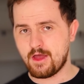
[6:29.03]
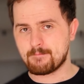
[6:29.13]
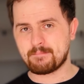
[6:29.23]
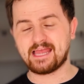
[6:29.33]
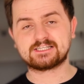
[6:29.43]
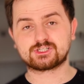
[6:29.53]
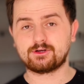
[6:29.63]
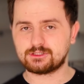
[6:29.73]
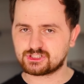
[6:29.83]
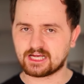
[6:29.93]
make sure
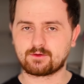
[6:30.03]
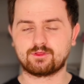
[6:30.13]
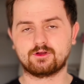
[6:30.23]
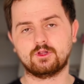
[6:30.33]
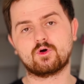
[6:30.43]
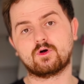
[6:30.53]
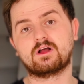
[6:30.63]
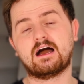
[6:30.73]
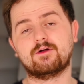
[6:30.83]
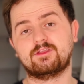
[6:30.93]
you check with your local
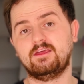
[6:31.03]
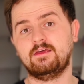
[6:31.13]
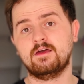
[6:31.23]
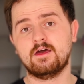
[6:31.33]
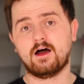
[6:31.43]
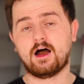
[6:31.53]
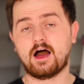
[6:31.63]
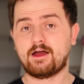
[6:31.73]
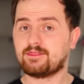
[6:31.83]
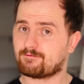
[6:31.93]
county
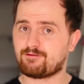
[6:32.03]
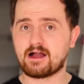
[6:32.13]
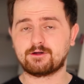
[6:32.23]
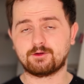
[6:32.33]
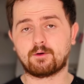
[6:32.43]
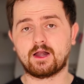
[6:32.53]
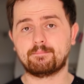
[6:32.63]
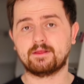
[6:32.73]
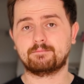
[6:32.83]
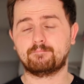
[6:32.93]
uh, and the fire
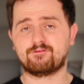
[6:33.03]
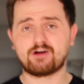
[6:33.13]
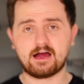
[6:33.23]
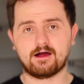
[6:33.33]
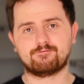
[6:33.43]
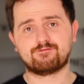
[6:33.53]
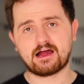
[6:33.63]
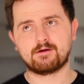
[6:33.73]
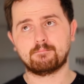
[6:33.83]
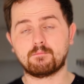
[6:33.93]
department, fire, uh,
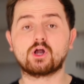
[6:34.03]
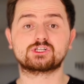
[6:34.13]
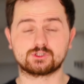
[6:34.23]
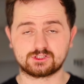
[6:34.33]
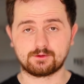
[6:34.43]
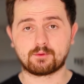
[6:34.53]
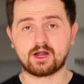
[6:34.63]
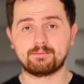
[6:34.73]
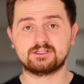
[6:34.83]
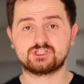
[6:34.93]
fire marshal's
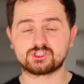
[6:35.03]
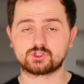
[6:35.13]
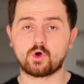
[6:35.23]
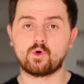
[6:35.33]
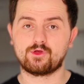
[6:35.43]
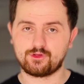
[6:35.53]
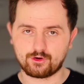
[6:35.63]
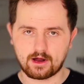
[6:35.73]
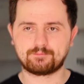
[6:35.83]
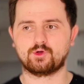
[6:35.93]
department, just so you're up to